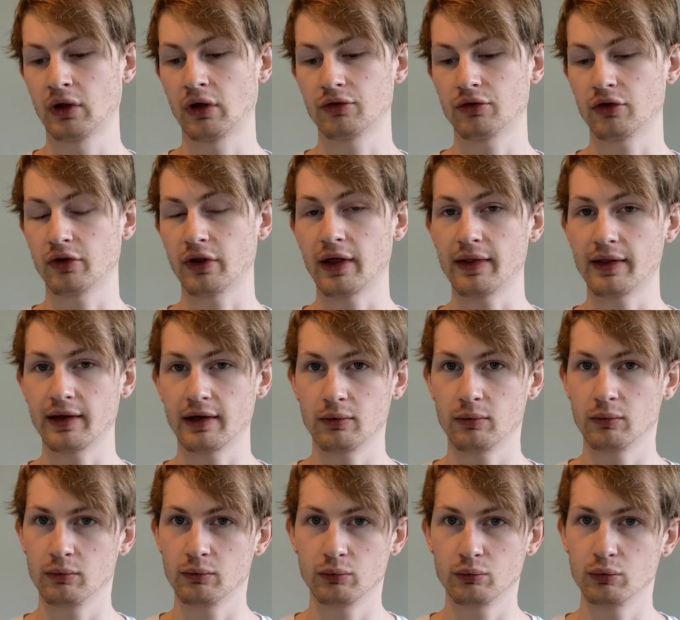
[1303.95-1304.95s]
so that they
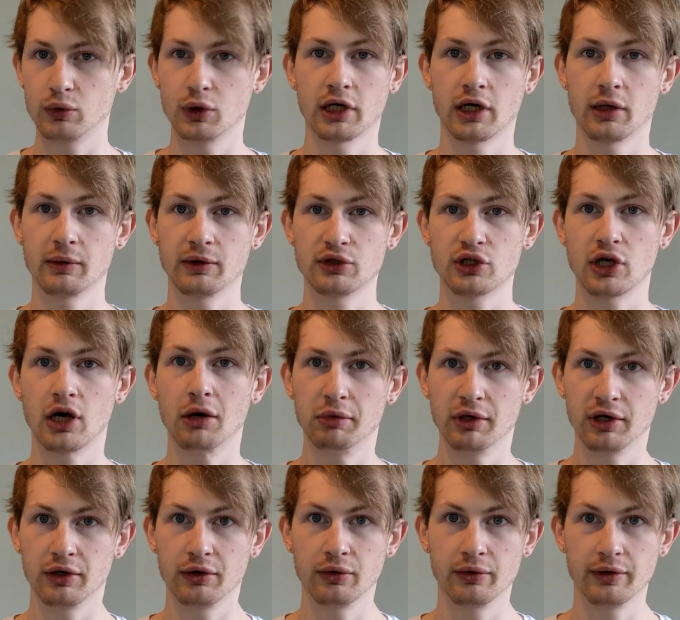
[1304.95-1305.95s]
weren't going to be sharp
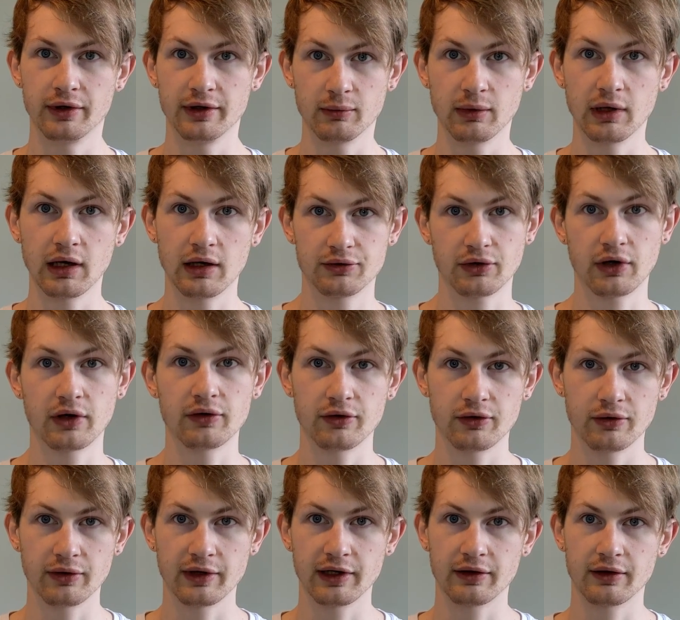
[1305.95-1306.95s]
and annoying while I tried to
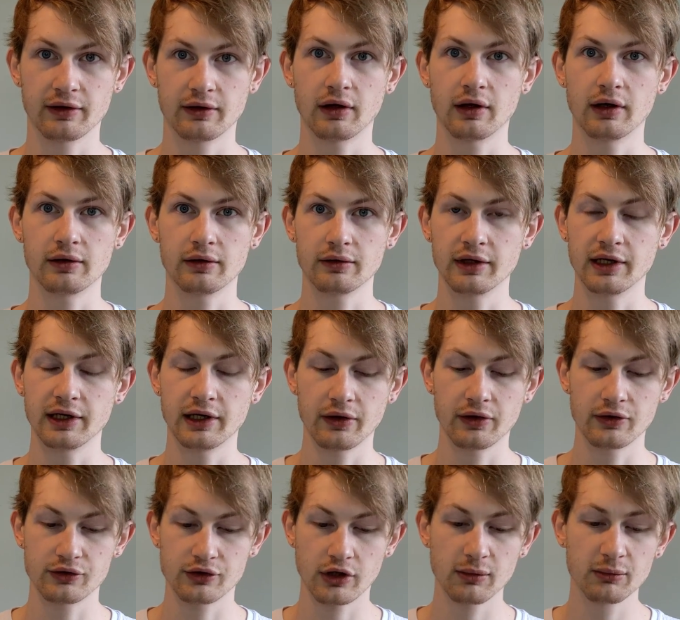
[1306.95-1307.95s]
do any, any
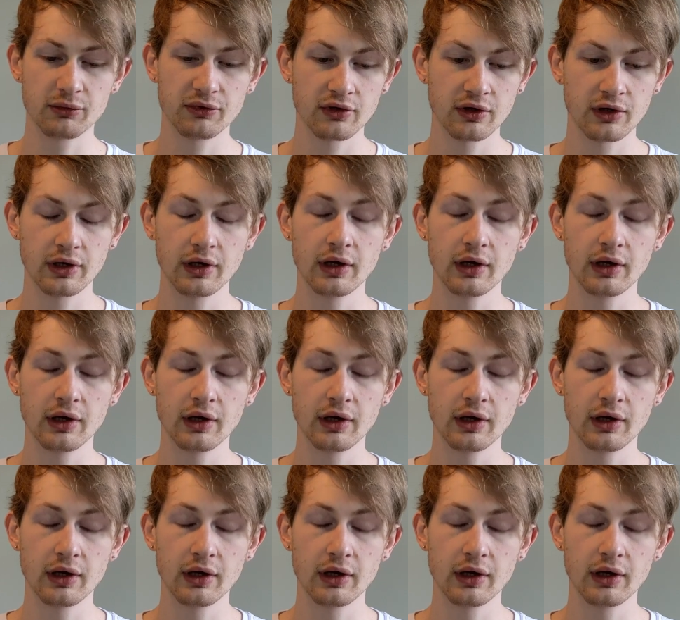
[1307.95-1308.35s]
other jobs.